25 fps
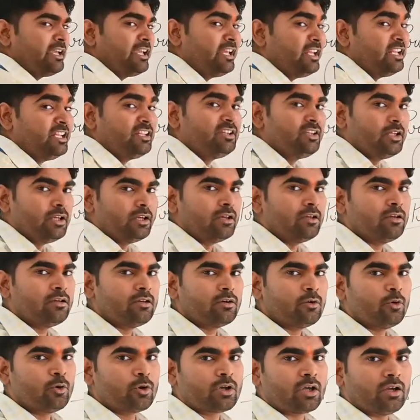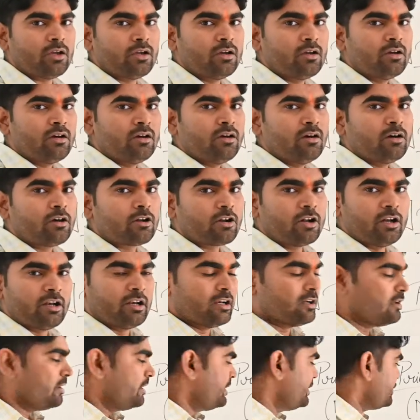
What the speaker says: In Hindi, okay, run.